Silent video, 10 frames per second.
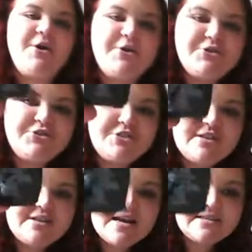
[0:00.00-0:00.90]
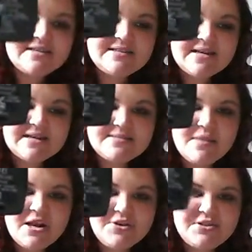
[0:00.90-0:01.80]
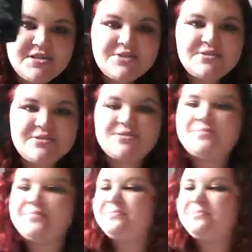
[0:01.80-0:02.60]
136, Melodious,